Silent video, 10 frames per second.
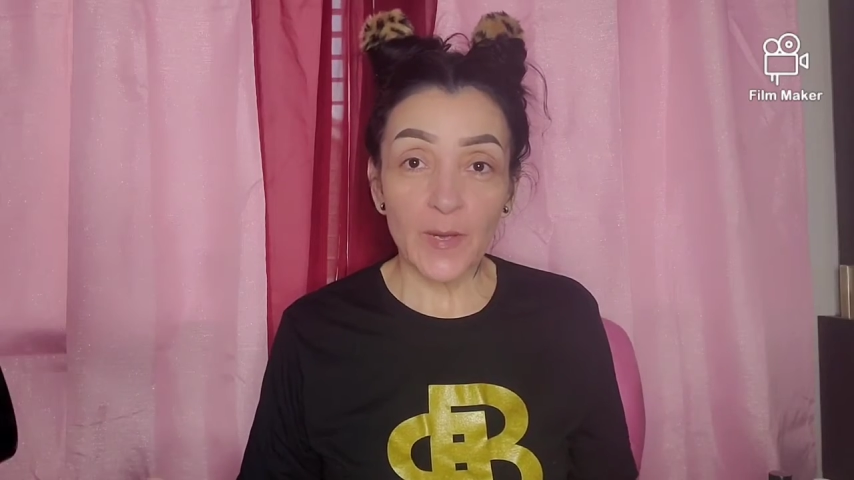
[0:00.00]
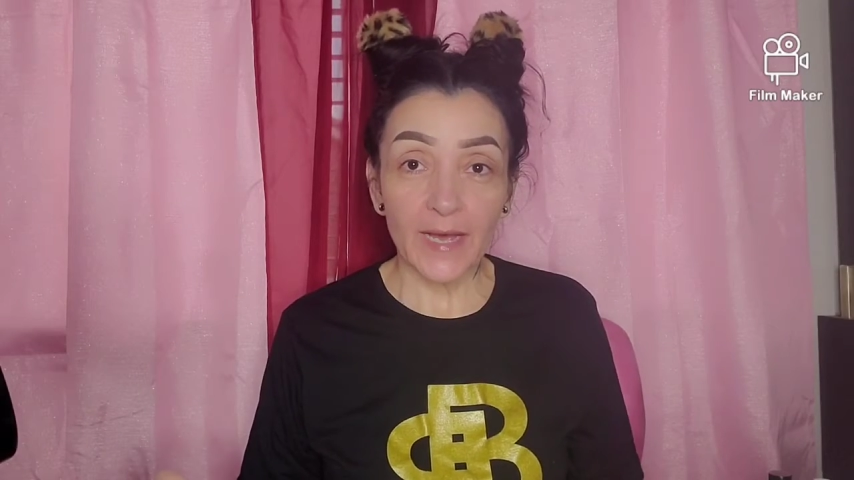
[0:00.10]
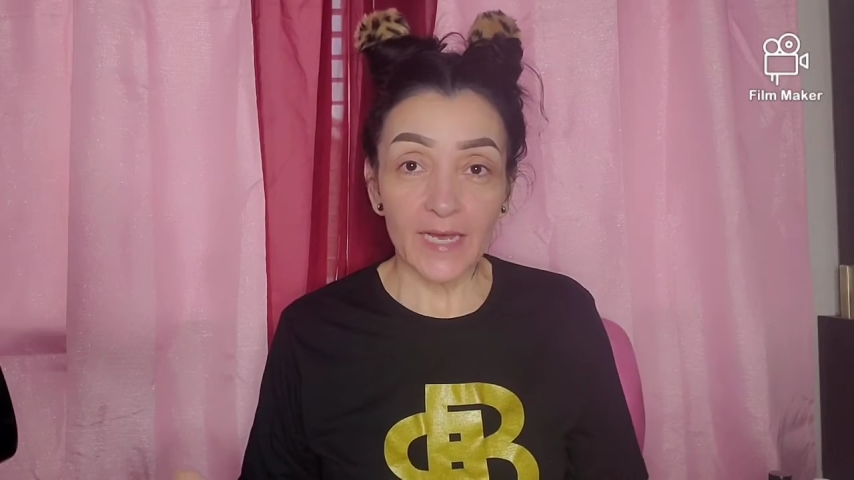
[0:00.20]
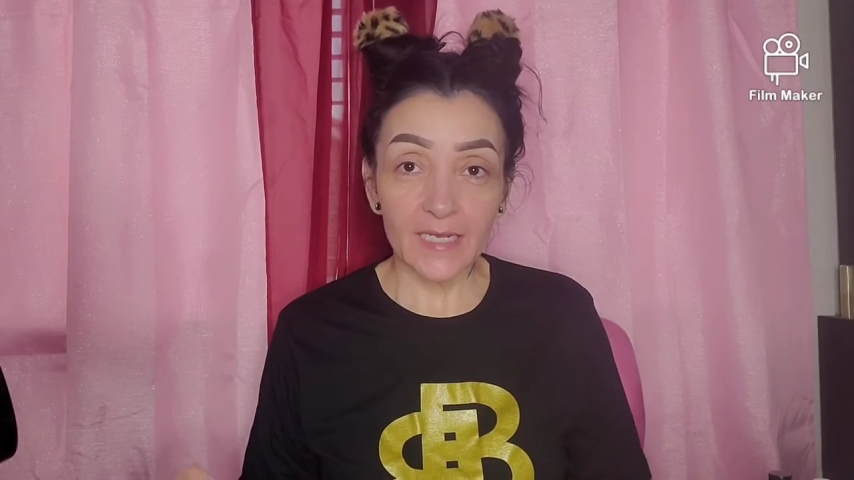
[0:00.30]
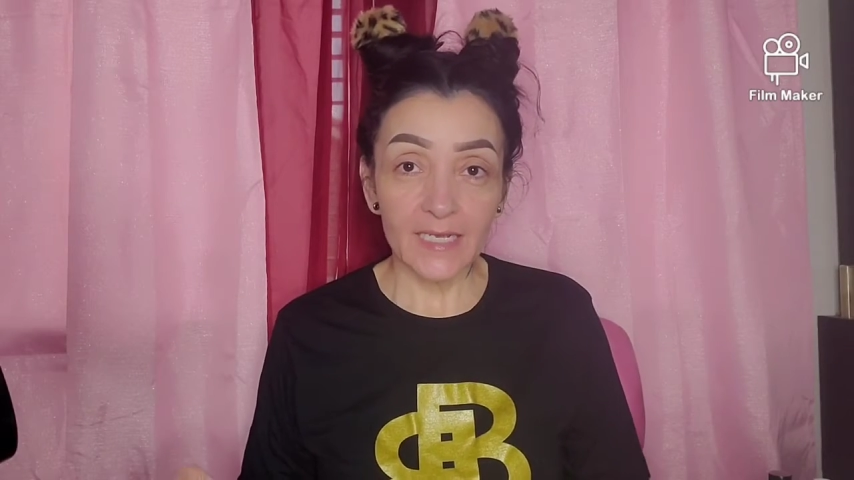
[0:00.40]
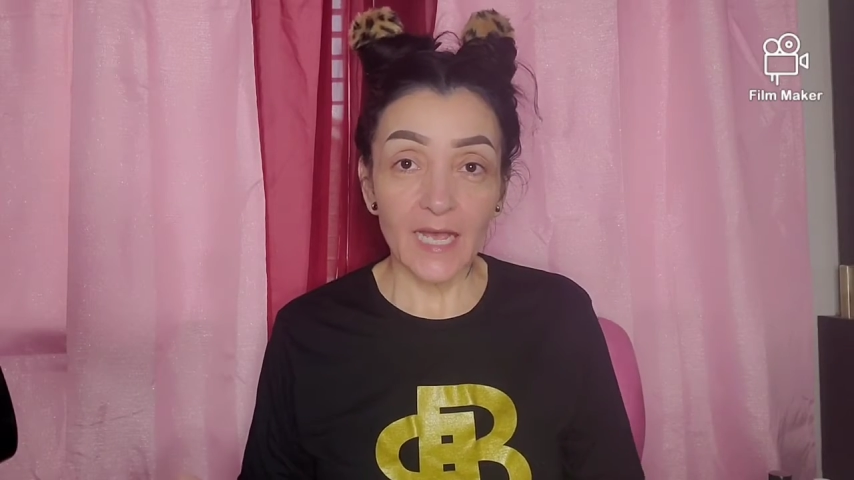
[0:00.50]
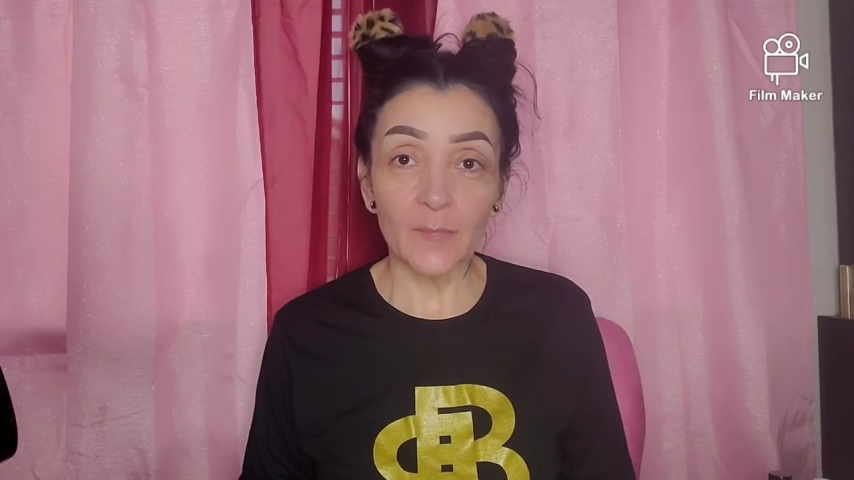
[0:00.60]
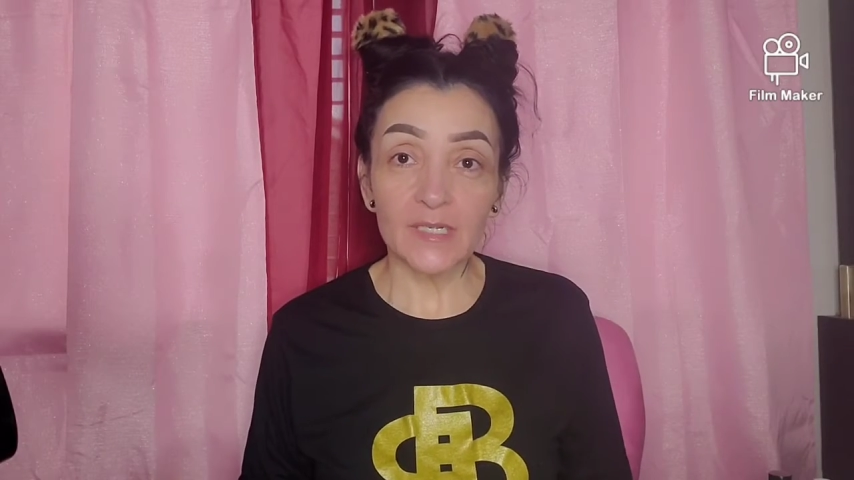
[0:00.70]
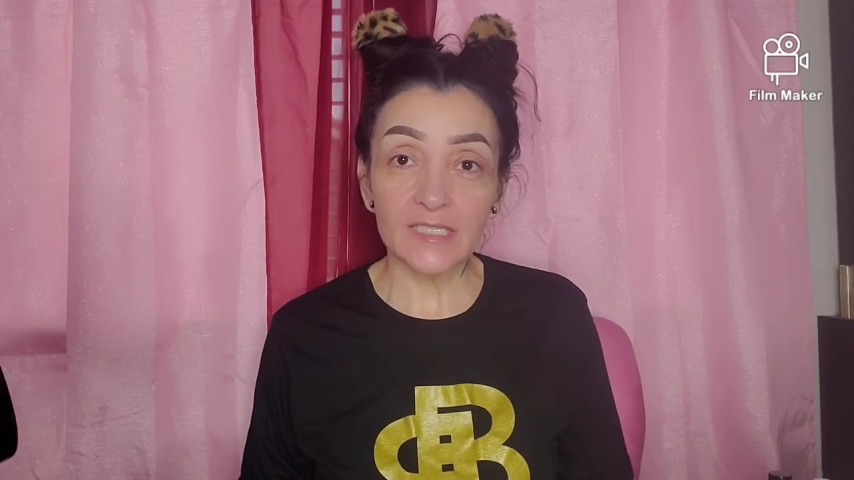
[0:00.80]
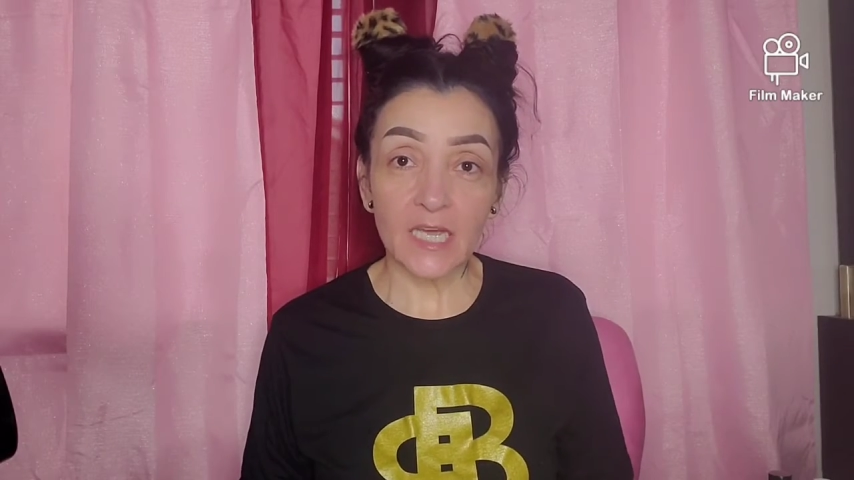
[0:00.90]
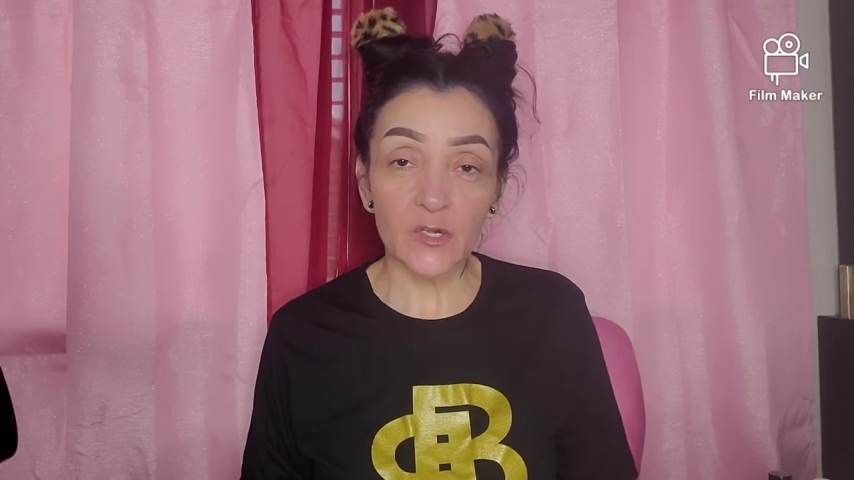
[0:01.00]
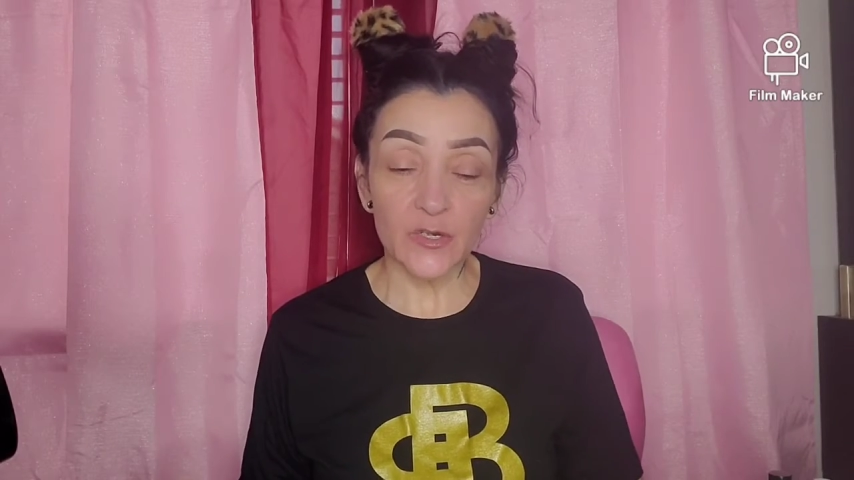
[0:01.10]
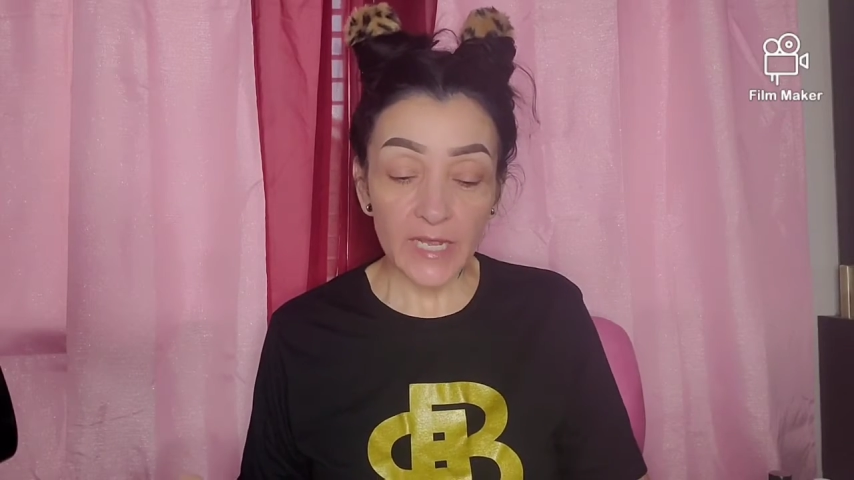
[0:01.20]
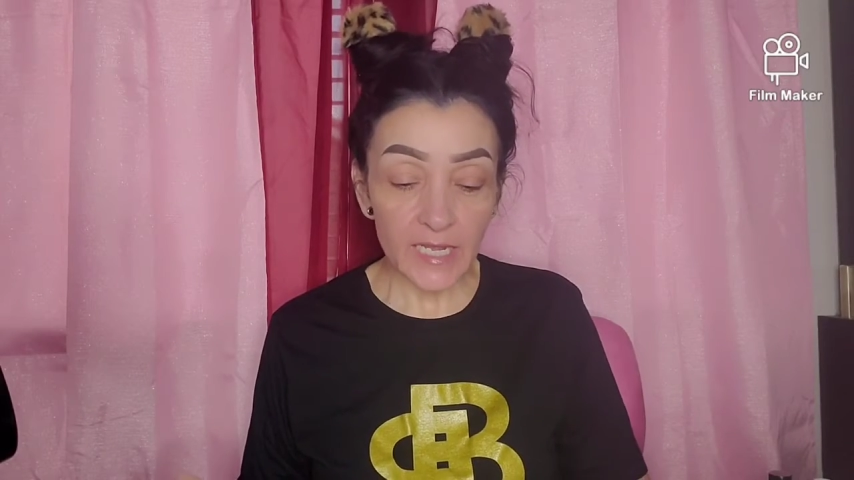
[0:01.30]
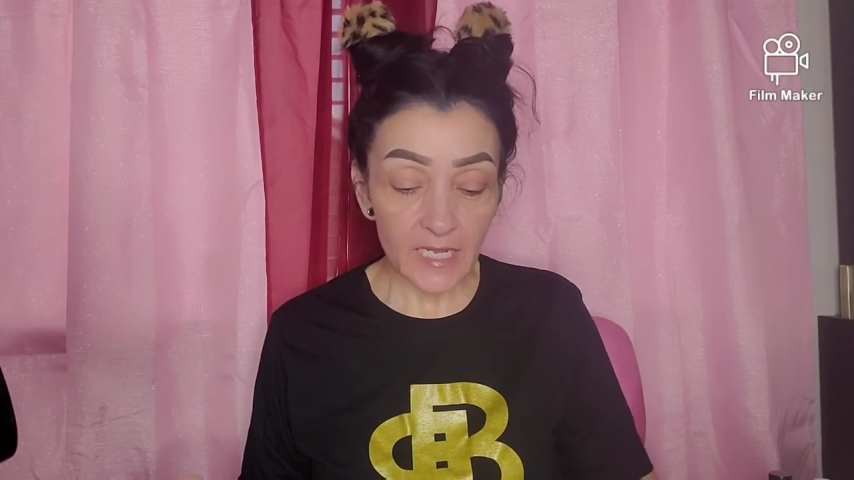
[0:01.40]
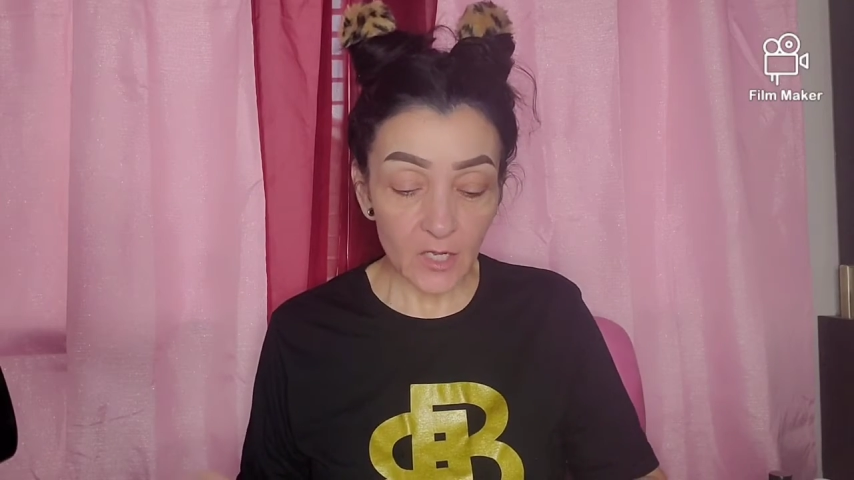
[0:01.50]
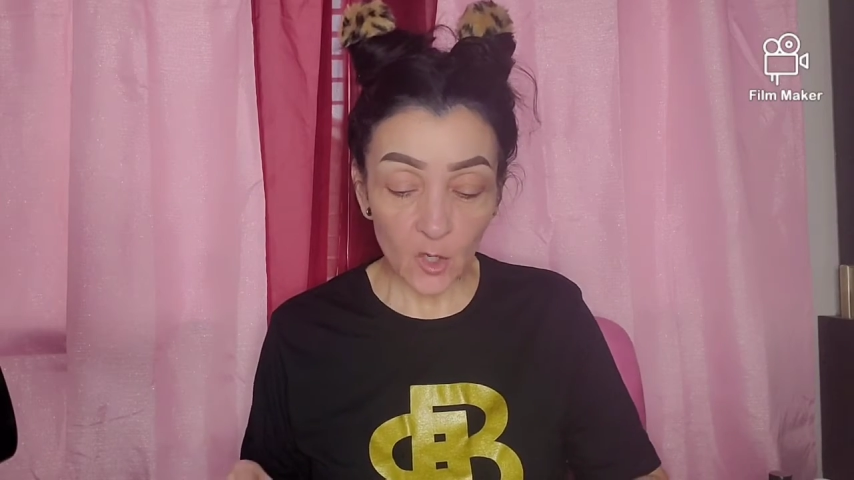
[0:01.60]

back. Happy Saturday.